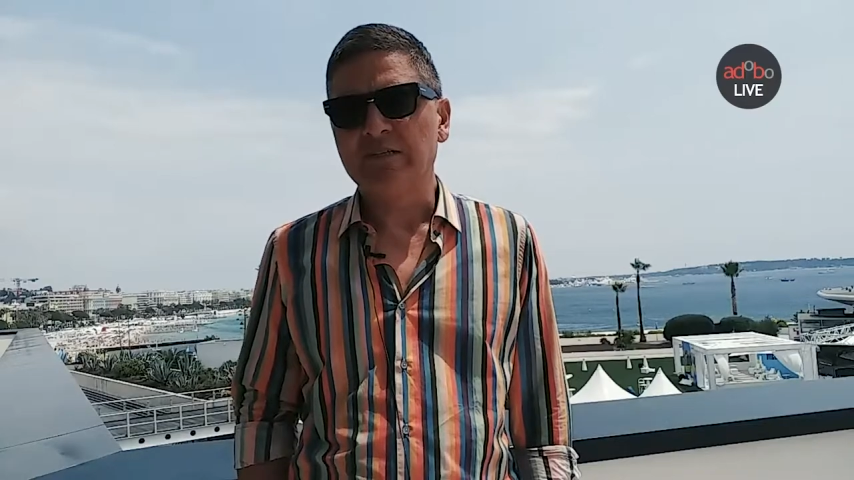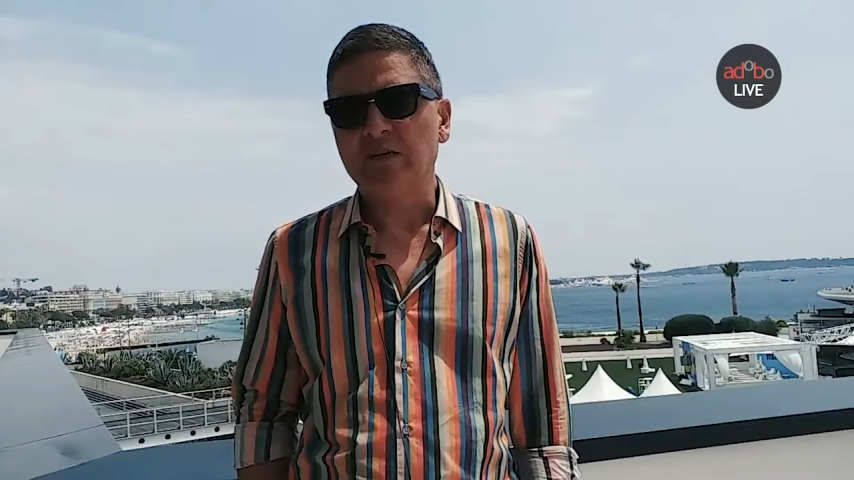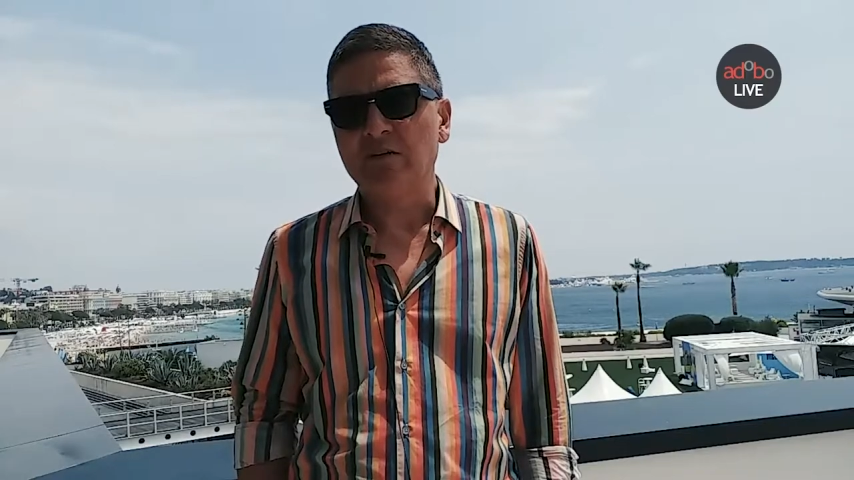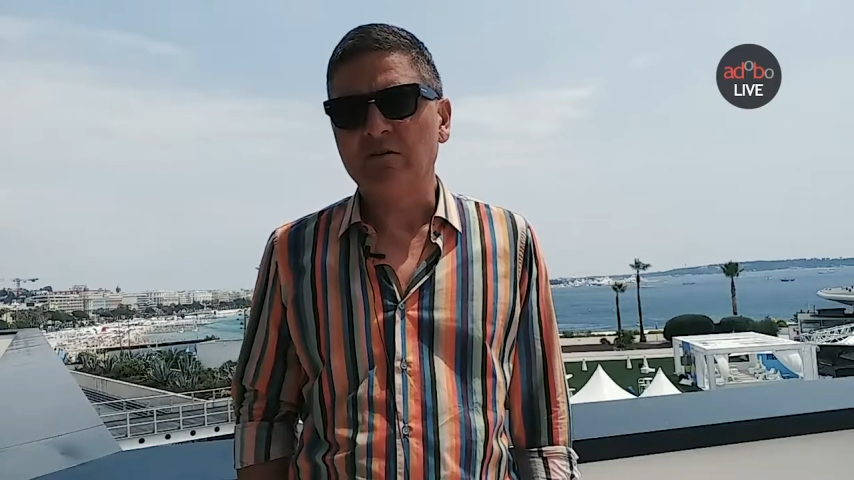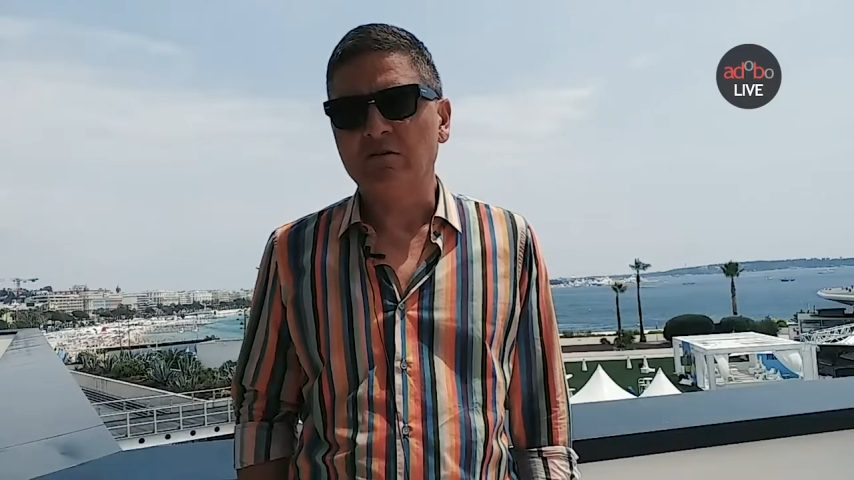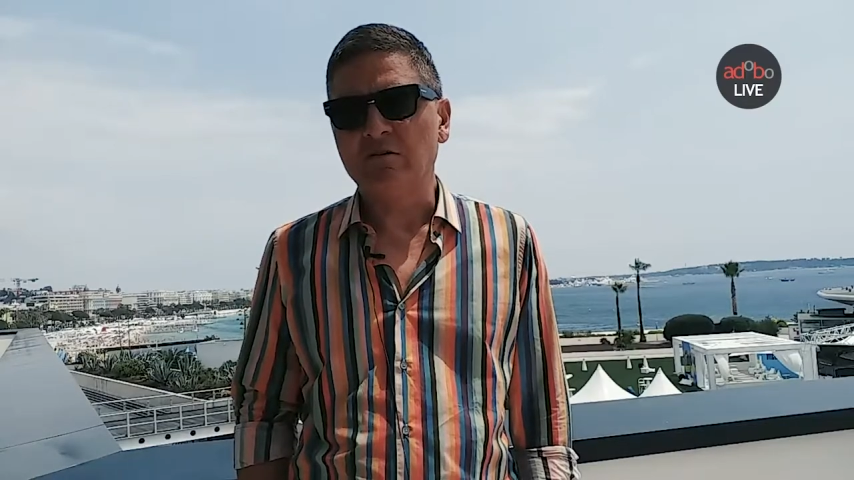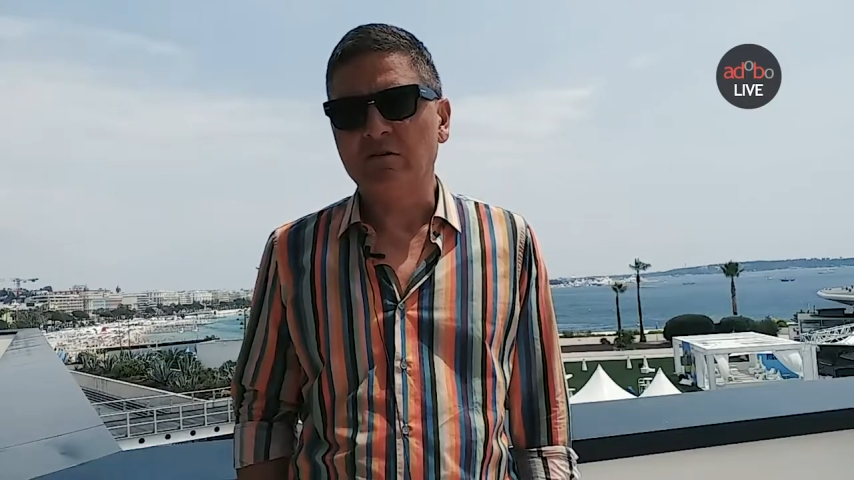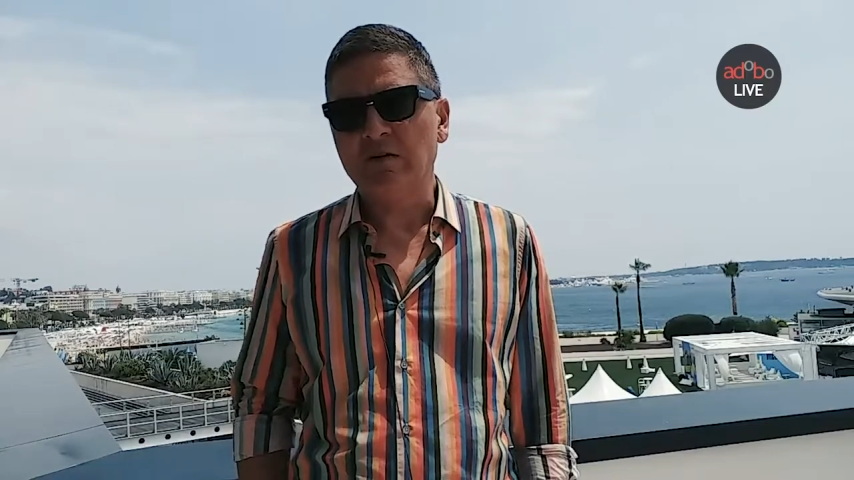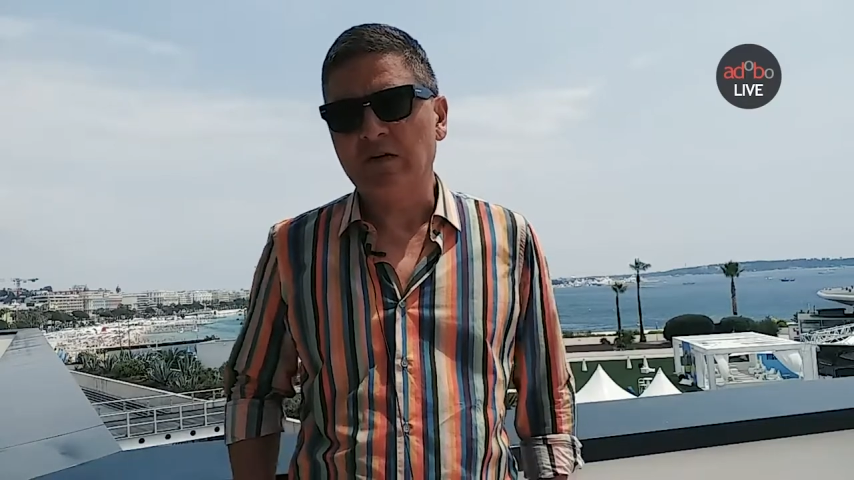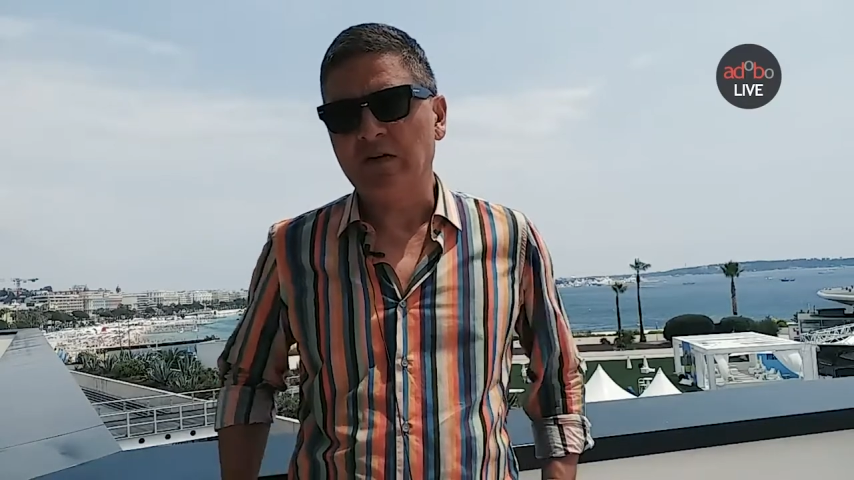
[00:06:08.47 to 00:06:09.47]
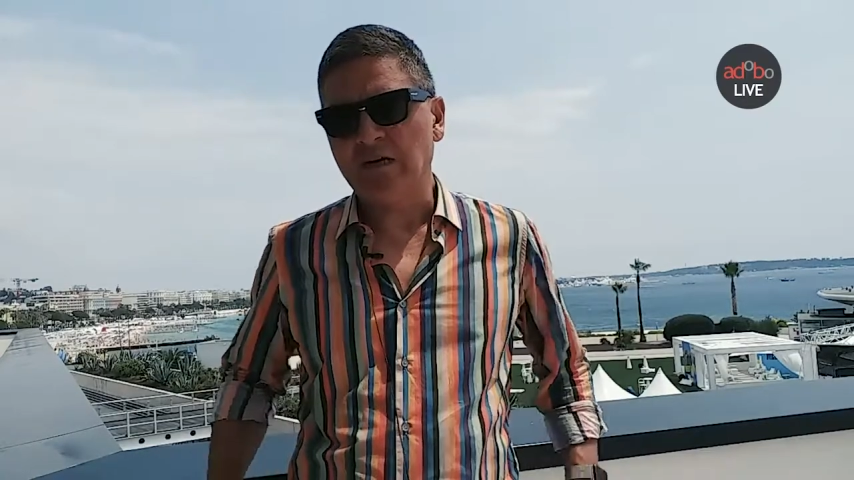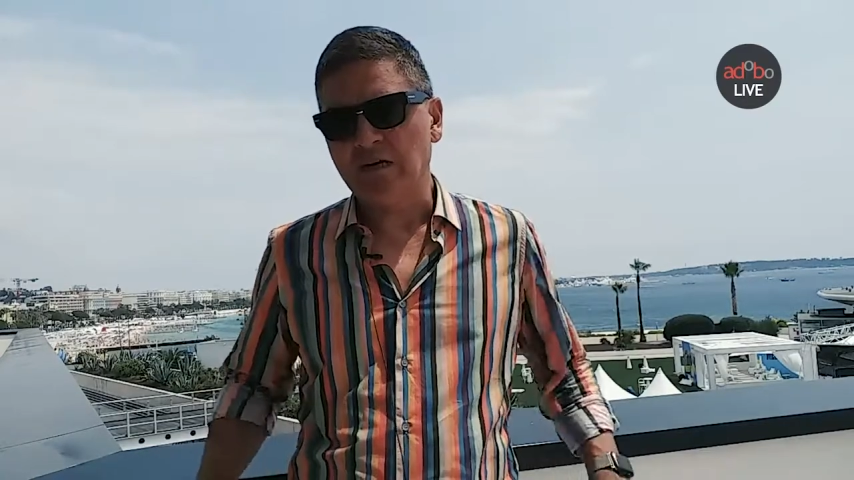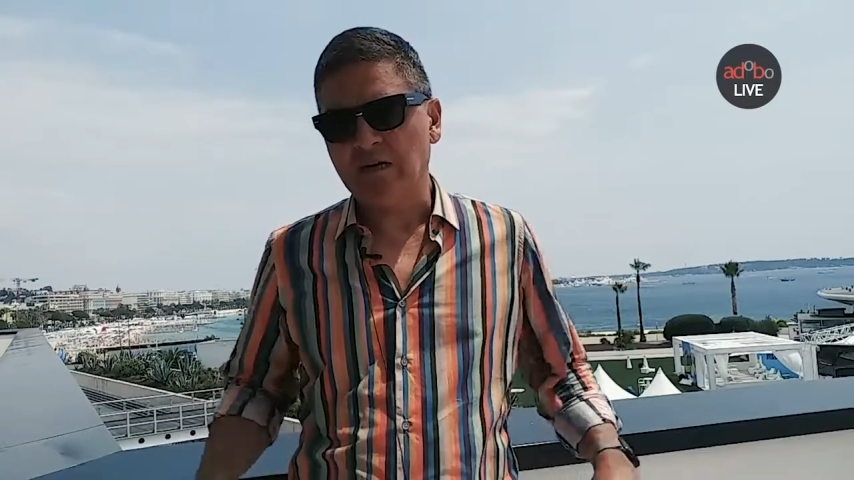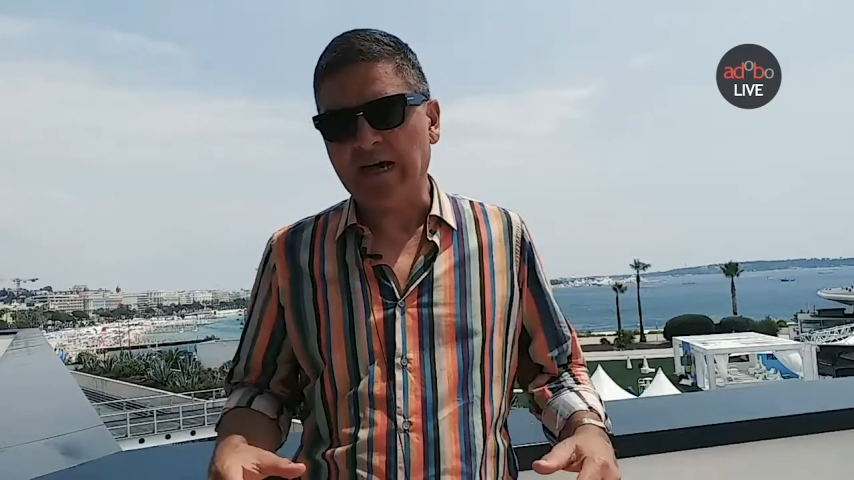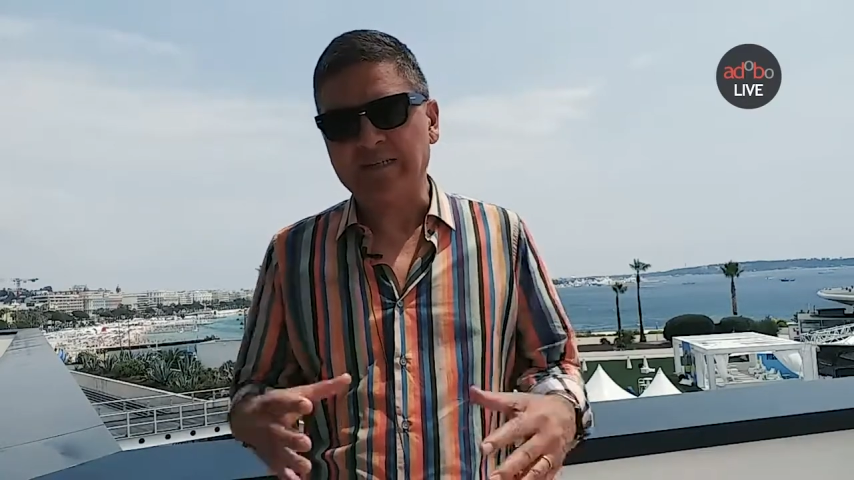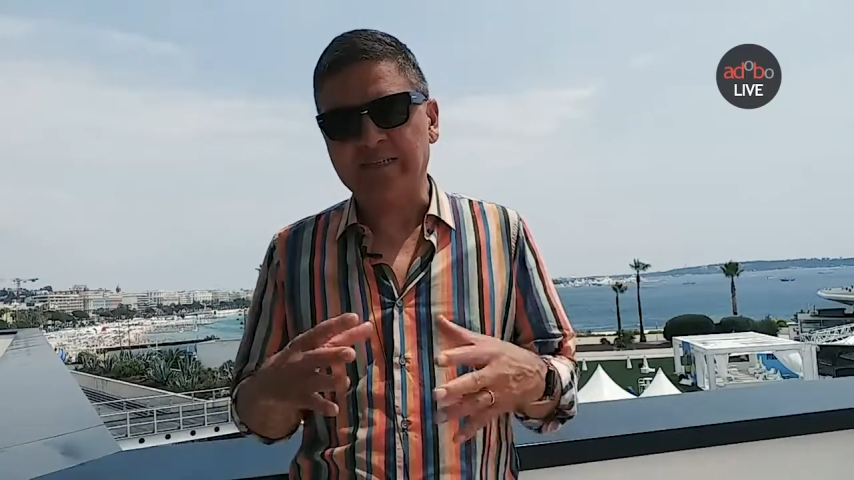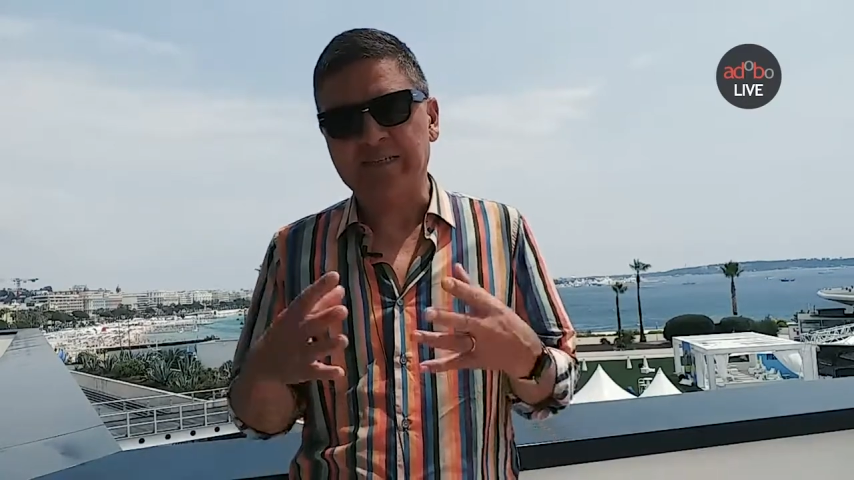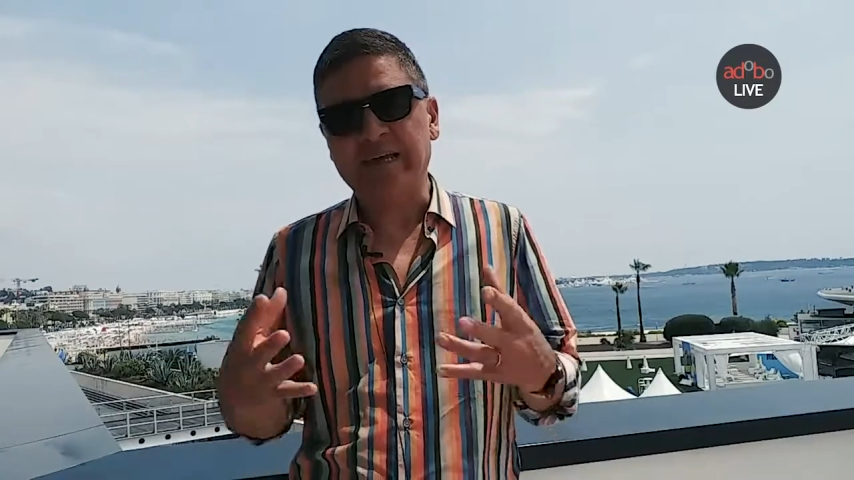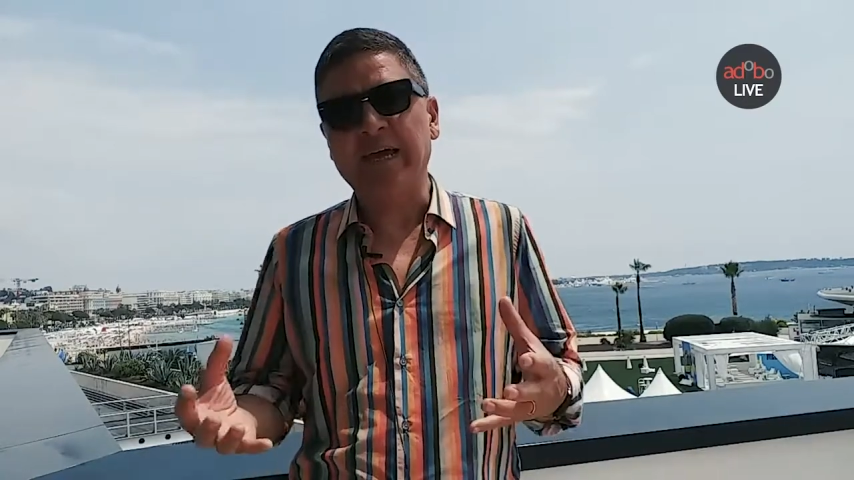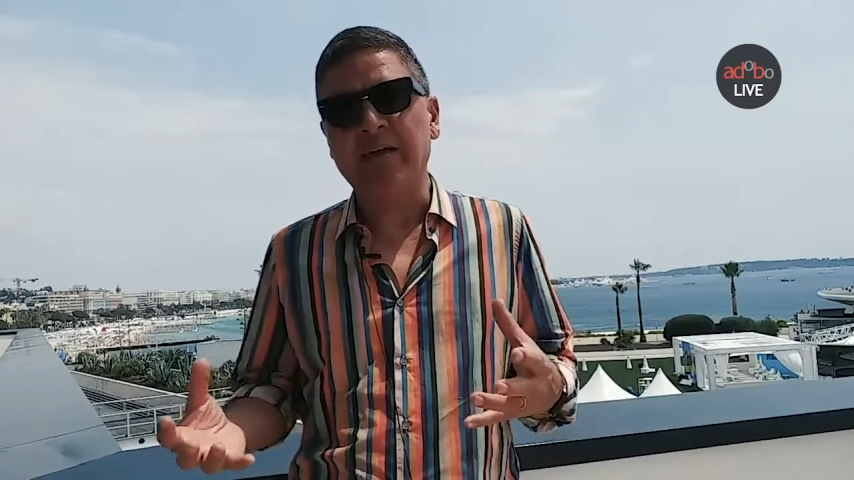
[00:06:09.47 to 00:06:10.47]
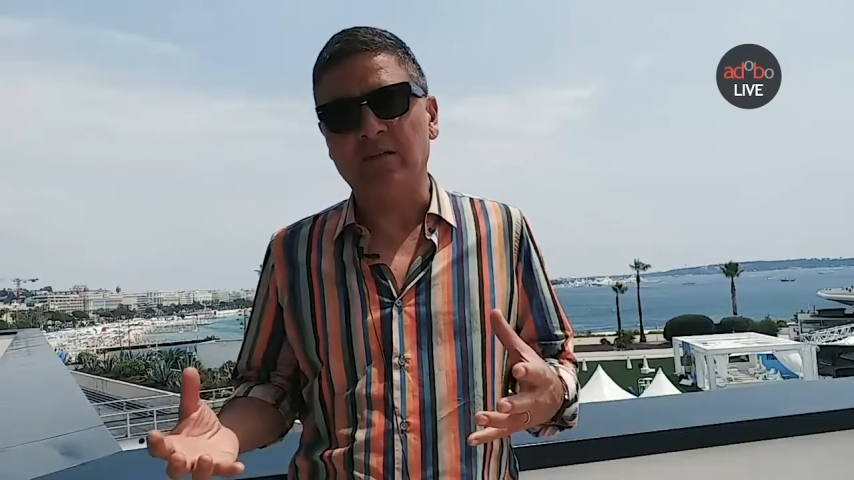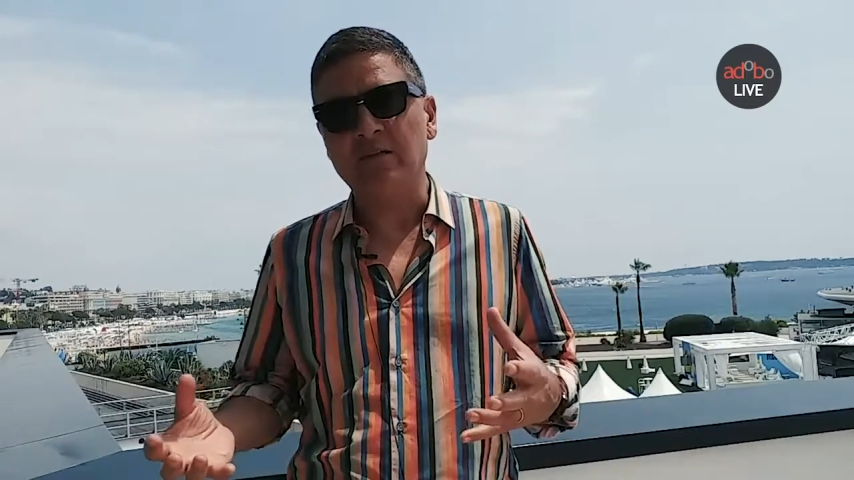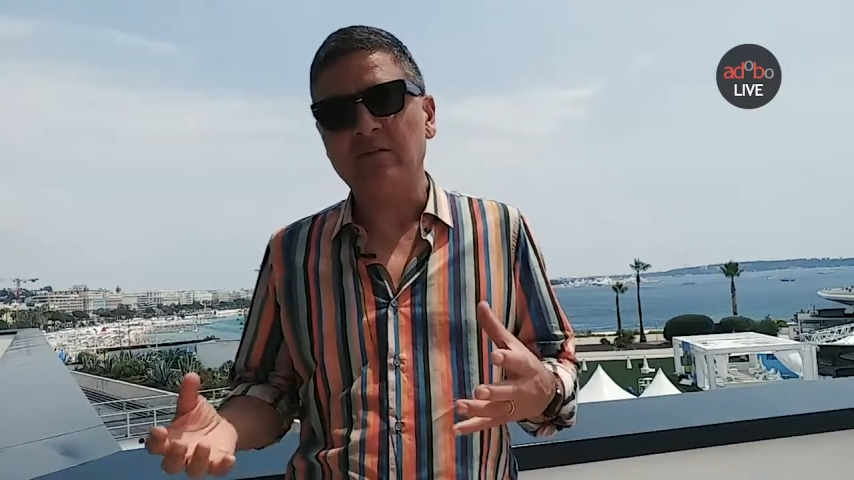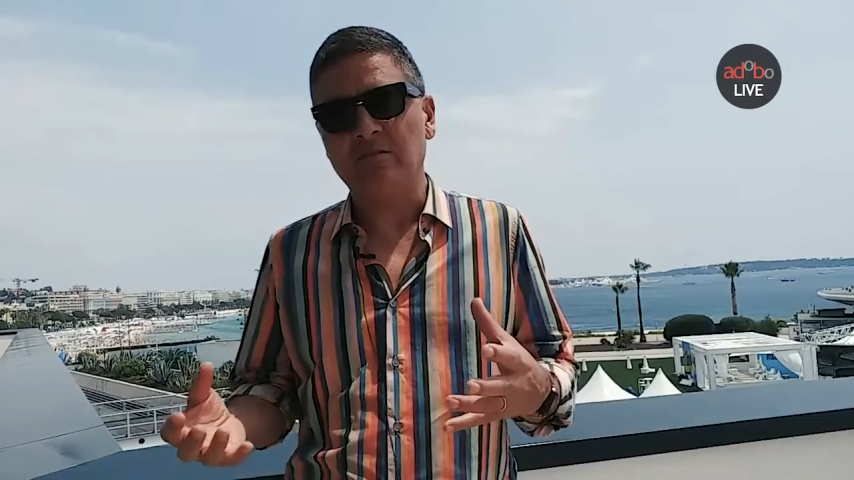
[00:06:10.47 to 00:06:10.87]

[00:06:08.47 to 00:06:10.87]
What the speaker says: so at scale